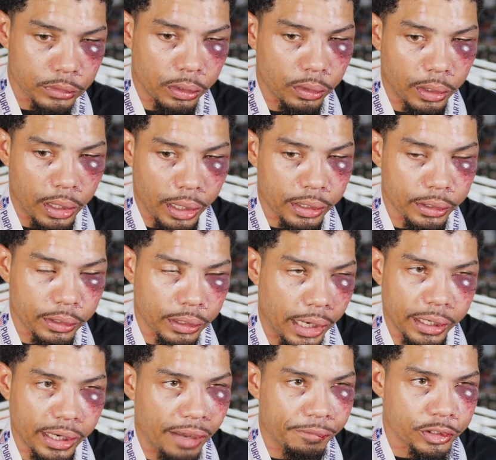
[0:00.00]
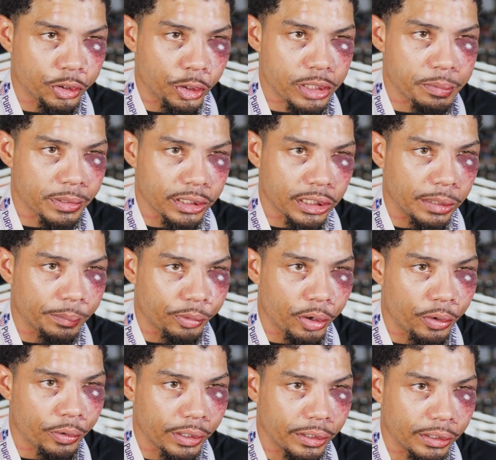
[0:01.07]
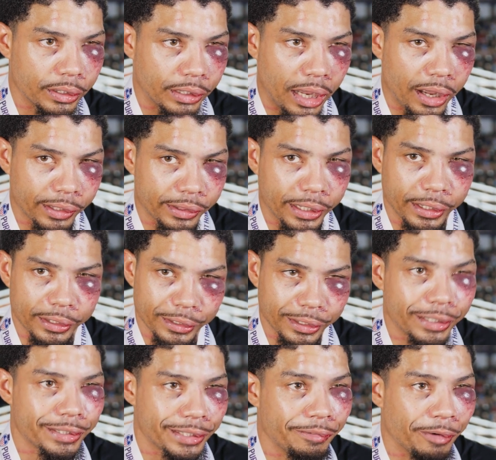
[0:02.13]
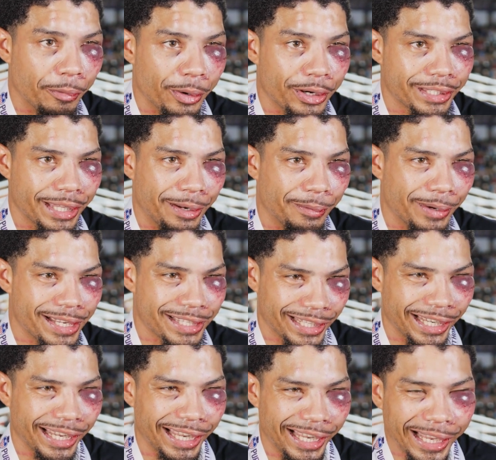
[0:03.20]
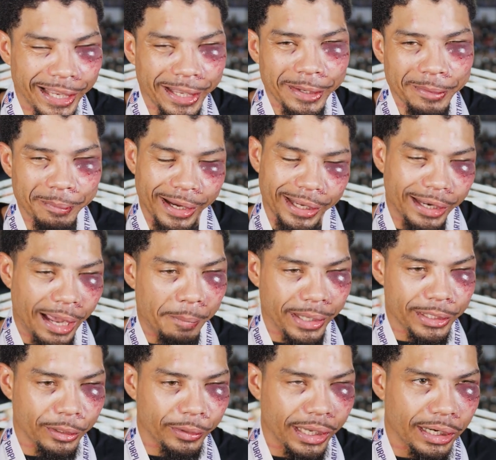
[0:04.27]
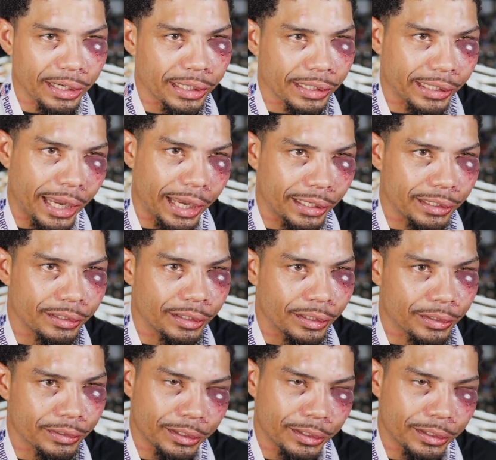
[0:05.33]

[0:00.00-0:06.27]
you know, I couldn't, I didn't have a choice but to keep throwing it, and now I think it's even worse than it was. But I'm about to go get it looked at, you know,